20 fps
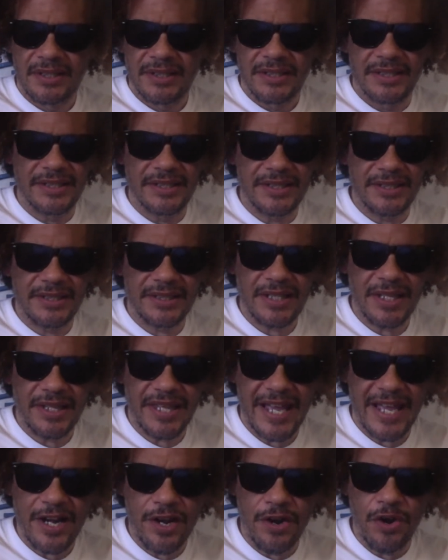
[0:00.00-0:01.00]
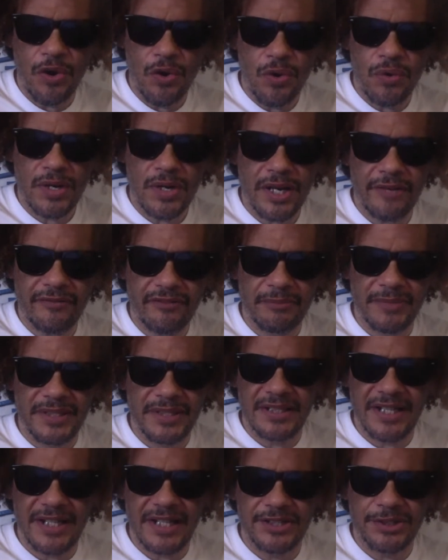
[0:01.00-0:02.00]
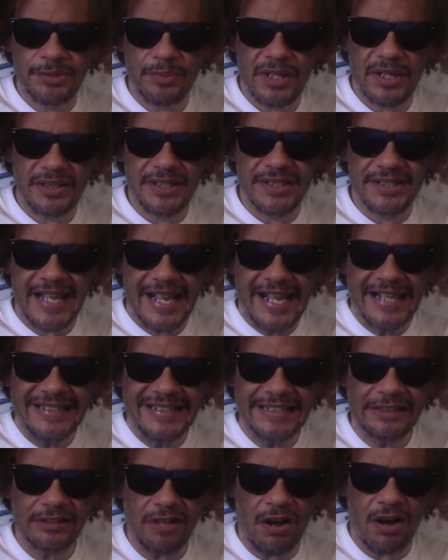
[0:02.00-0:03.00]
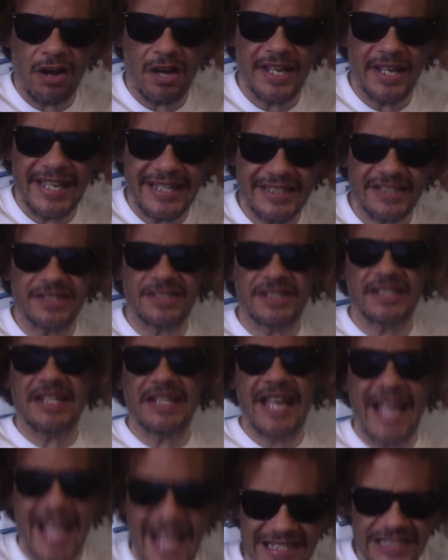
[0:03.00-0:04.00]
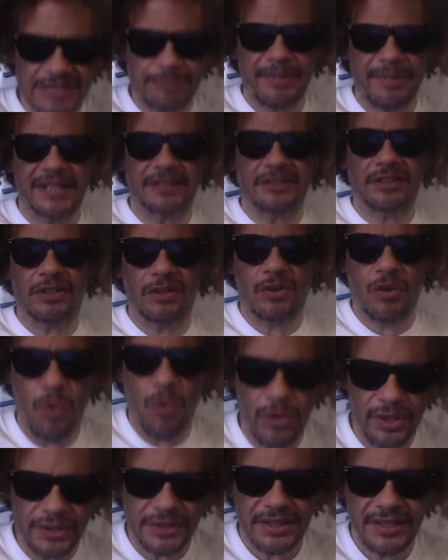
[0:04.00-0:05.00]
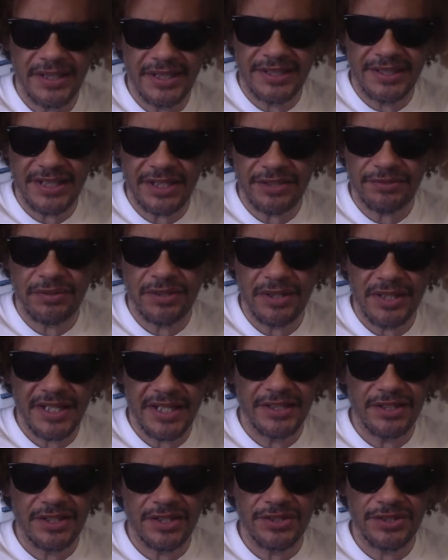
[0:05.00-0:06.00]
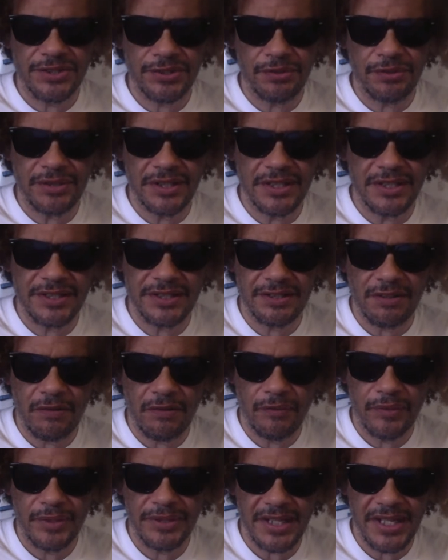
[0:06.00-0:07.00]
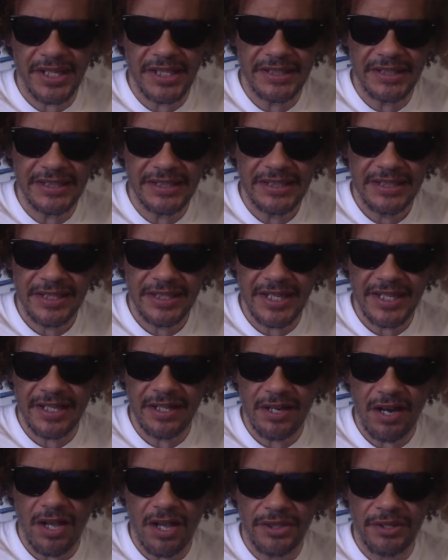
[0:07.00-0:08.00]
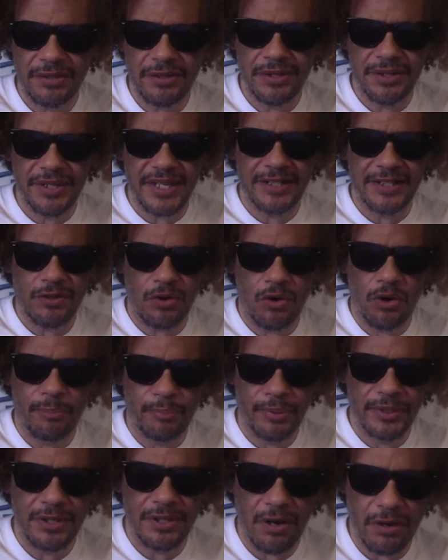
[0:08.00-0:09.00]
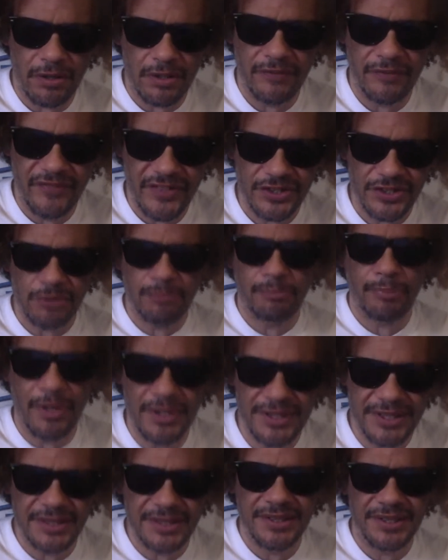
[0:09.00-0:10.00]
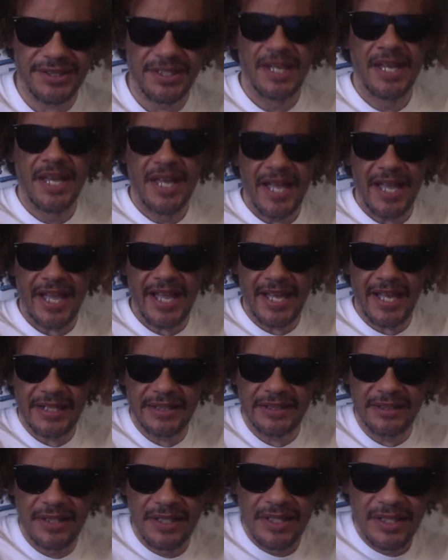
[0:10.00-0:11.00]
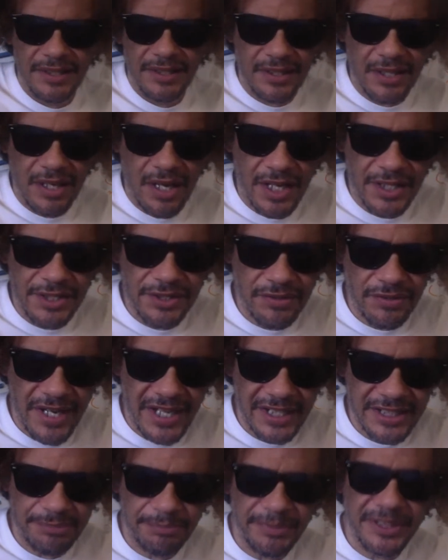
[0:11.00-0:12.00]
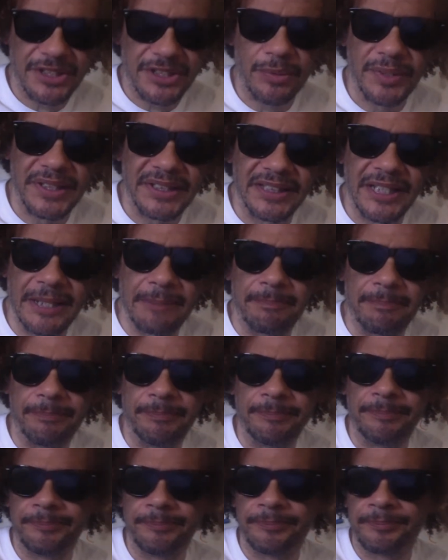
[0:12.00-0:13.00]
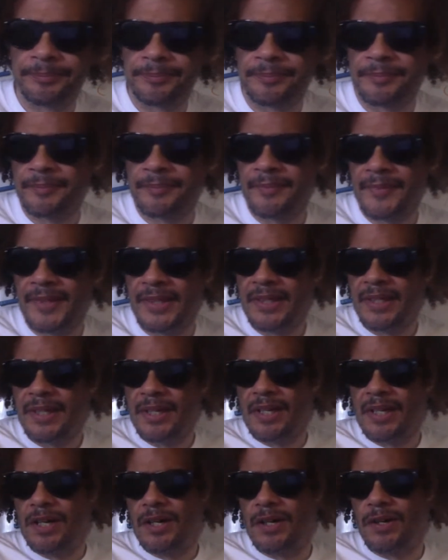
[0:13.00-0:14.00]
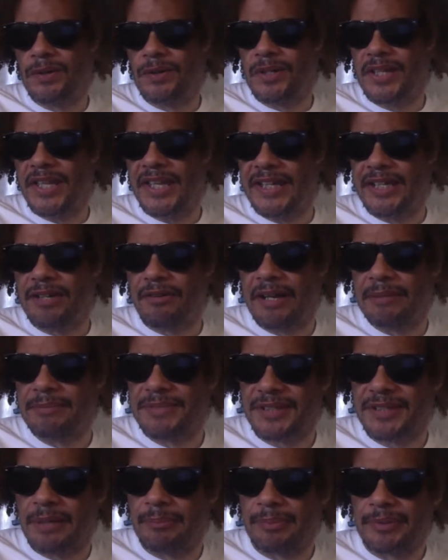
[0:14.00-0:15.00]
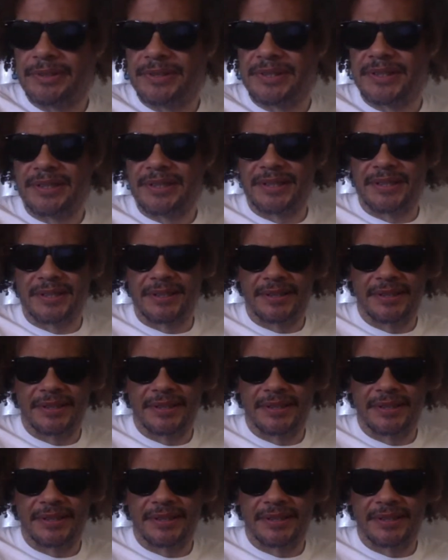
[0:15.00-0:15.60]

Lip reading: is that no government, as well as any law, agency, aspect, court, etc., can concern itself with anything other than corporate artificial persons and the contracts between them. Okay, Crime Stoppers,